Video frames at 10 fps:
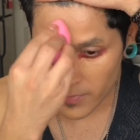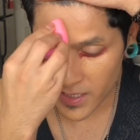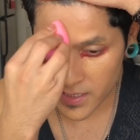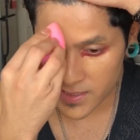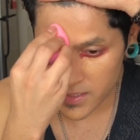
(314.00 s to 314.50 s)

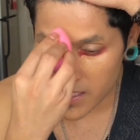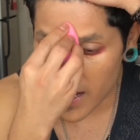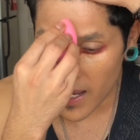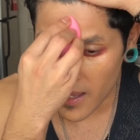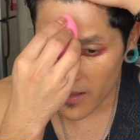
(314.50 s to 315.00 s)
because since
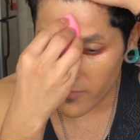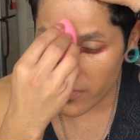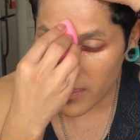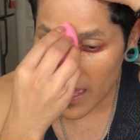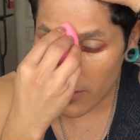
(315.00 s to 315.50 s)
I
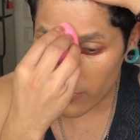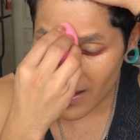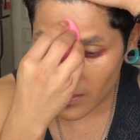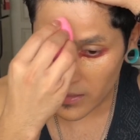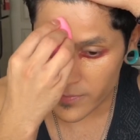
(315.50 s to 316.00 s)
have that
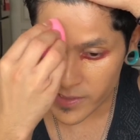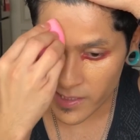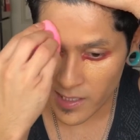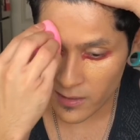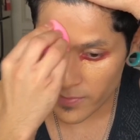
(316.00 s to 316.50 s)
red
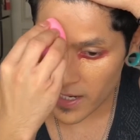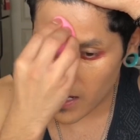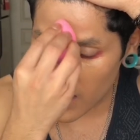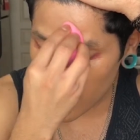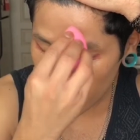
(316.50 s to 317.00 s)
lipstick under my
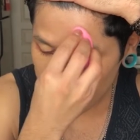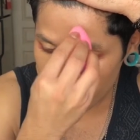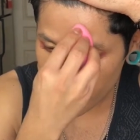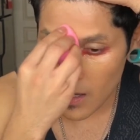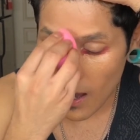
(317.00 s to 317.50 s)
eye,
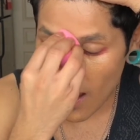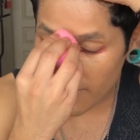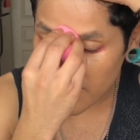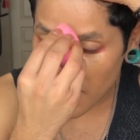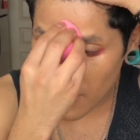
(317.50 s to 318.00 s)

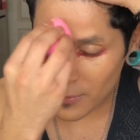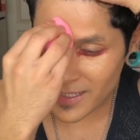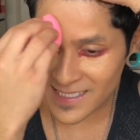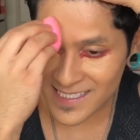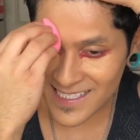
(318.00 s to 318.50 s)
I've
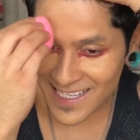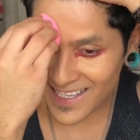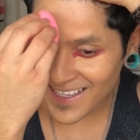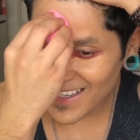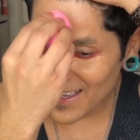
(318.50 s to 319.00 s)
noticed
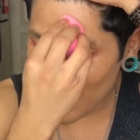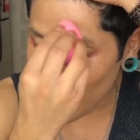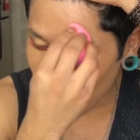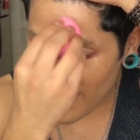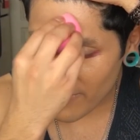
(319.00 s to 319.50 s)

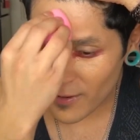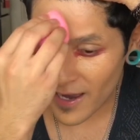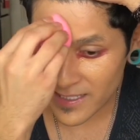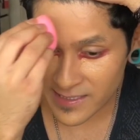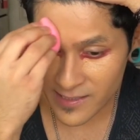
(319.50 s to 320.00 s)
whenever
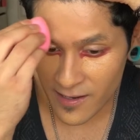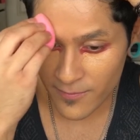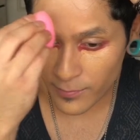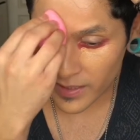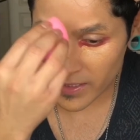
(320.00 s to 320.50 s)
I
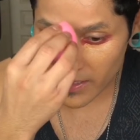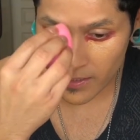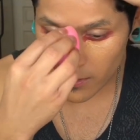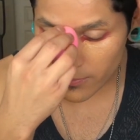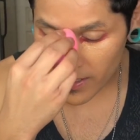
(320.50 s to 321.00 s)
start blending
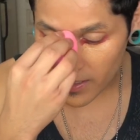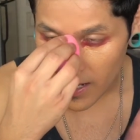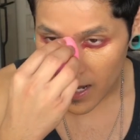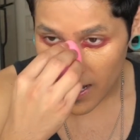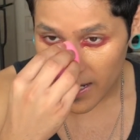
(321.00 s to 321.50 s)
under my
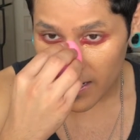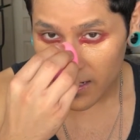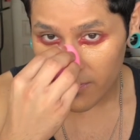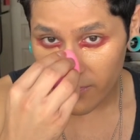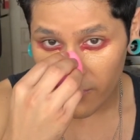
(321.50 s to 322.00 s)
eye
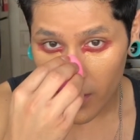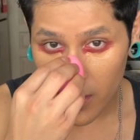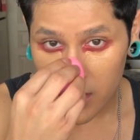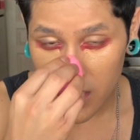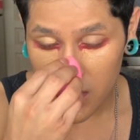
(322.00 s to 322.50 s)

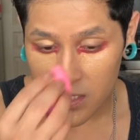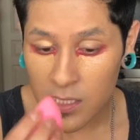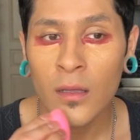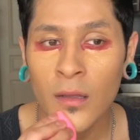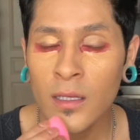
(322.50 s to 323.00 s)
first,
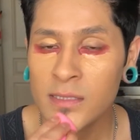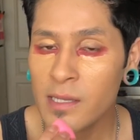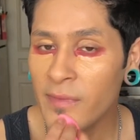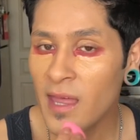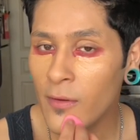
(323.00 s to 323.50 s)

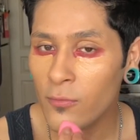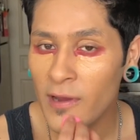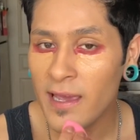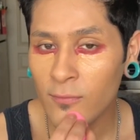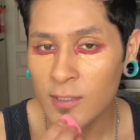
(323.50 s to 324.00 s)
some of that
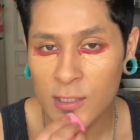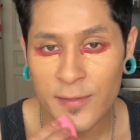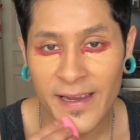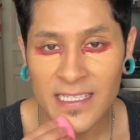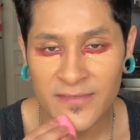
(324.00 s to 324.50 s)
red will
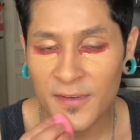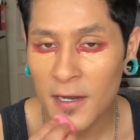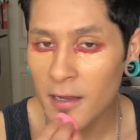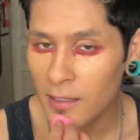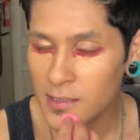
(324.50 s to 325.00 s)

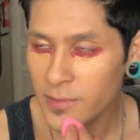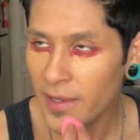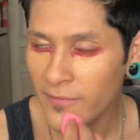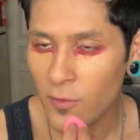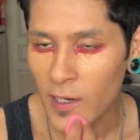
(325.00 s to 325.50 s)
transfer onto
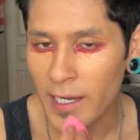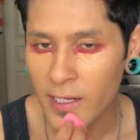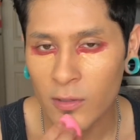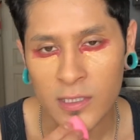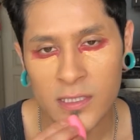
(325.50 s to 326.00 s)
my forehead
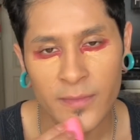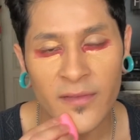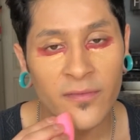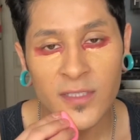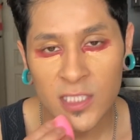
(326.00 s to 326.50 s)
or to my
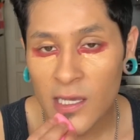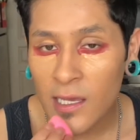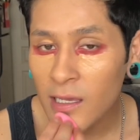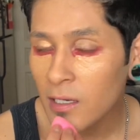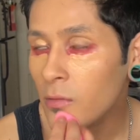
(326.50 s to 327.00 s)

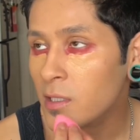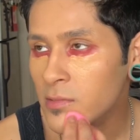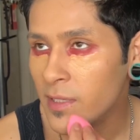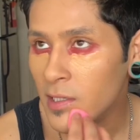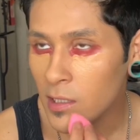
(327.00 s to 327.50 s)
chin or
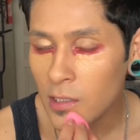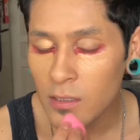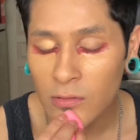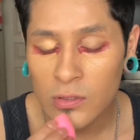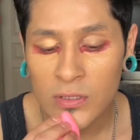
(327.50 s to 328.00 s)
to my
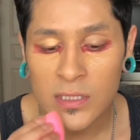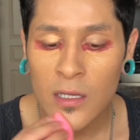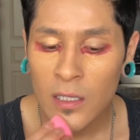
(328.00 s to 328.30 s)
nose.